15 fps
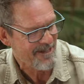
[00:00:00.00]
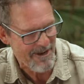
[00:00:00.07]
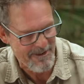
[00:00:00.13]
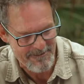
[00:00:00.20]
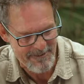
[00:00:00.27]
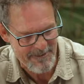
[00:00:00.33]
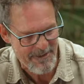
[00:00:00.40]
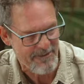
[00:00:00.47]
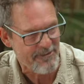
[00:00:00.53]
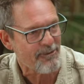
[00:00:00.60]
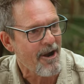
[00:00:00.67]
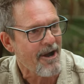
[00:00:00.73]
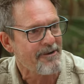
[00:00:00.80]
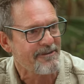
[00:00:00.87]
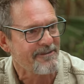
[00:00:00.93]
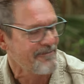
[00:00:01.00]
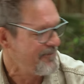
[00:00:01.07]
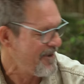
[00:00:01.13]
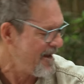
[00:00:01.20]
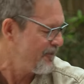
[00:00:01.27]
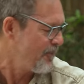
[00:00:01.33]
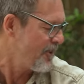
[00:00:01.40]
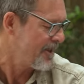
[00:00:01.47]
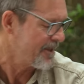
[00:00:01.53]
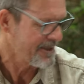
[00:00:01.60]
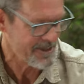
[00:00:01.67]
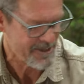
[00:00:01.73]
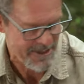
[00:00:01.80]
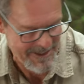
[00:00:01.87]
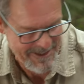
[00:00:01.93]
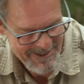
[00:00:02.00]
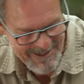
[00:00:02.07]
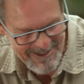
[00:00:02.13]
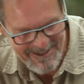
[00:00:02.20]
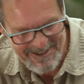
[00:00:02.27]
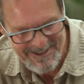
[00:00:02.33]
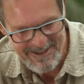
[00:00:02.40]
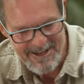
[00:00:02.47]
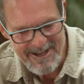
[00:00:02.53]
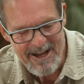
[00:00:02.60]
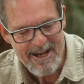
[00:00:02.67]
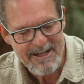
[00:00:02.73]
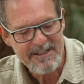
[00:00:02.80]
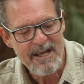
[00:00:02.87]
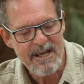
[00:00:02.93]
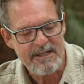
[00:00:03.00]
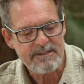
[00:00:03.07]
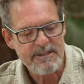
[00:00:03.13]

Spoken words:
Going for the throat, vampire leech.